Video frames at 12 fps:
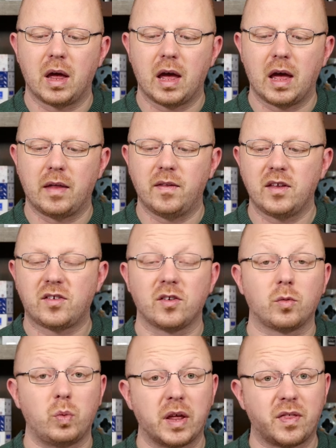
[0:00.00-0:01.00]
And this
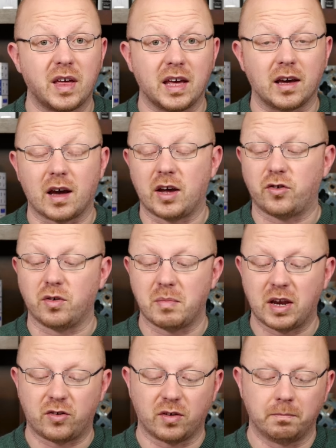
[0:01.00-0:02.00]
is with ink, I should
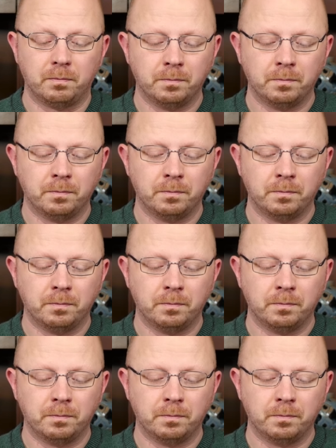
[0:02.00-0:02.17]
mention.